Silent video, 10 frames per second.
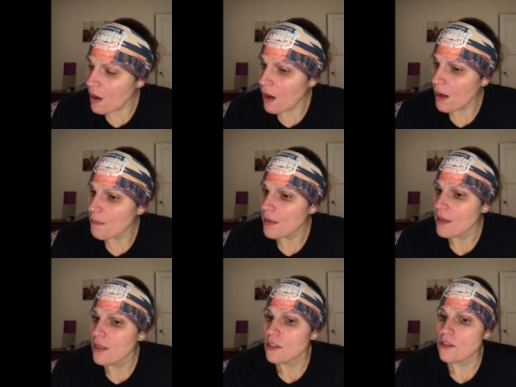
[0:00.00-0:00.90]
Um,
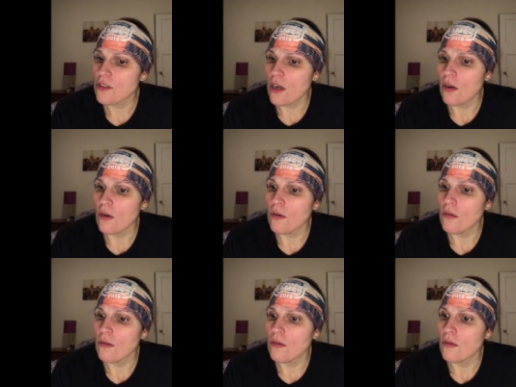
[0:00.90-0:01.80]

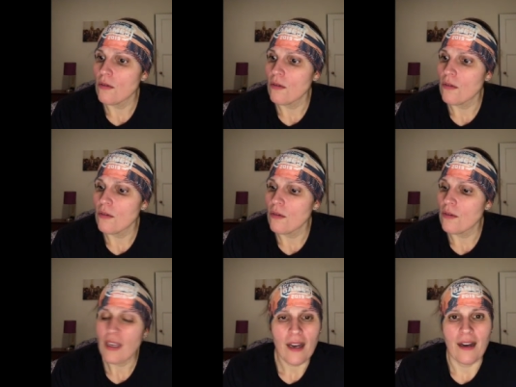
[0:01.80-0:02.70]
so
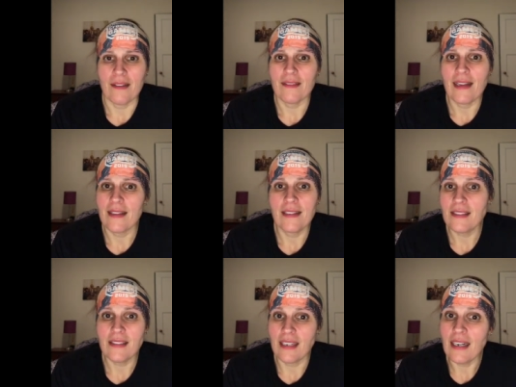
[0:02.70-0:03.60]
yeah, like
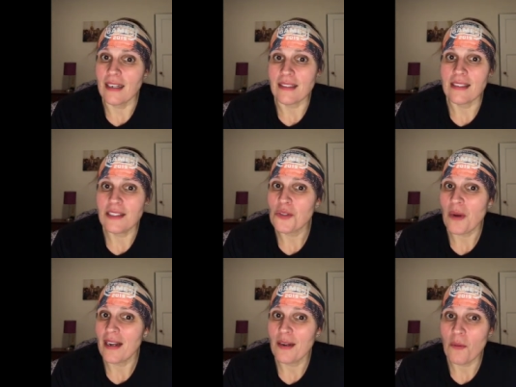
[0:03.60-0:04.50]
this sucks. This is
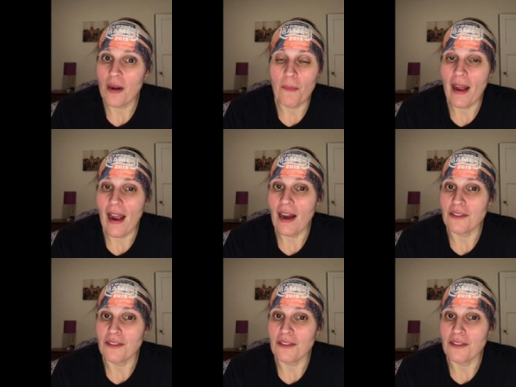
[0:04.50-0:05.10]
why I didn't want to buy a house.